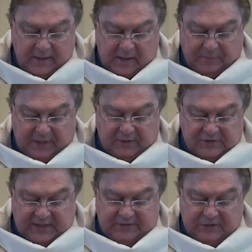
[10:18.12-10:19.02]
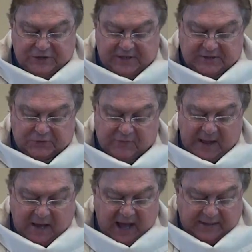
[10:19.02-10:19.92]
Then Peter said to Jesus,
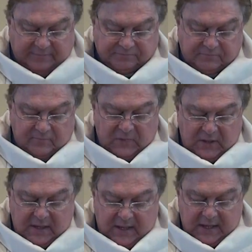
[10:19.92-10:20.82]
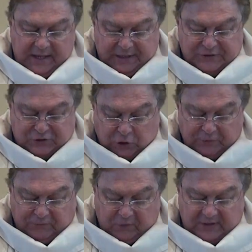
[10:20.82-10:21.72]
"Rabbi, it is
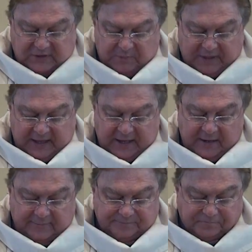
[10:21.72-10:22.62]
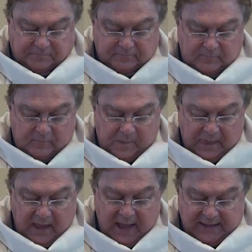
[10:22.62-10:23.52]
good for us to be here.
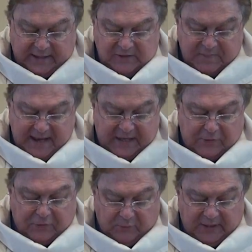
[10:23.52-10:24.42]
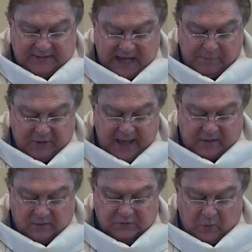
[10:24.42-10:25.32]
Let us make three
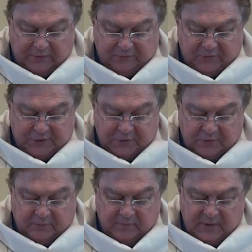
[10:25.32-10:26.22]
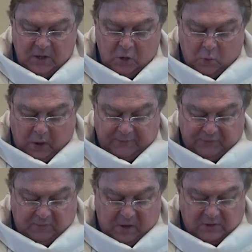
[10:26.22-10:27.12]
tabernacles, one for you, one
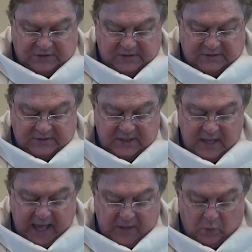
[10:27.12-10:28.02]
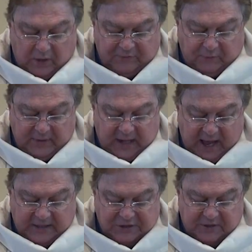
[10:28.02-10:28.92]
for Moses, and one for
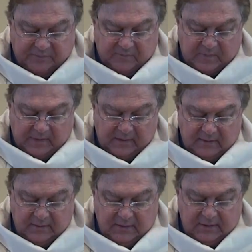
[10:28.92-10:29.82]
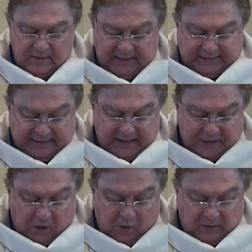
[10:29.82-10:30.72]
Elijah." He did
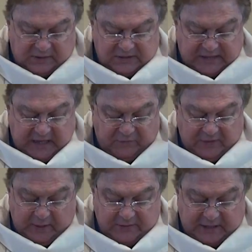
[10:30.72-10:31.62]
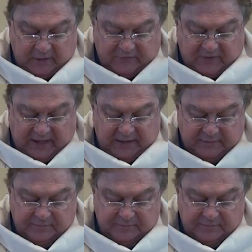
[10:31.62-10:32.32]
not know what to say, for they were terrified.